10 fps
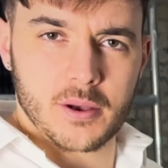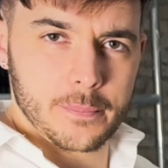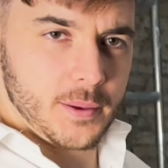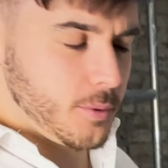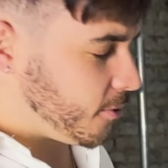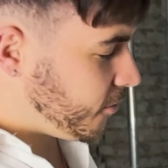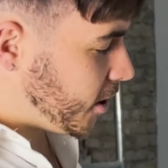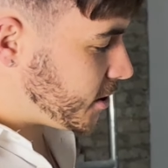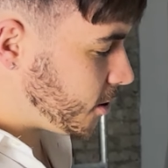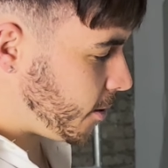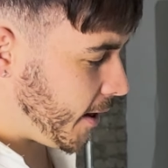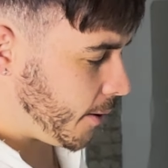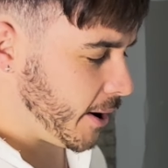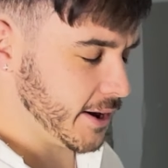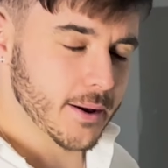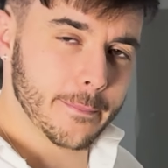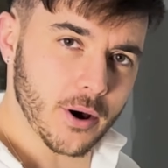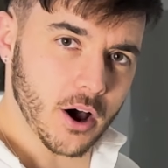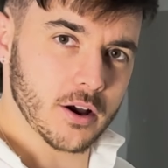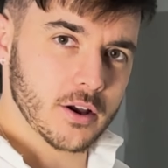Some people prefer to do it that way.
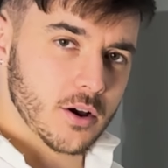But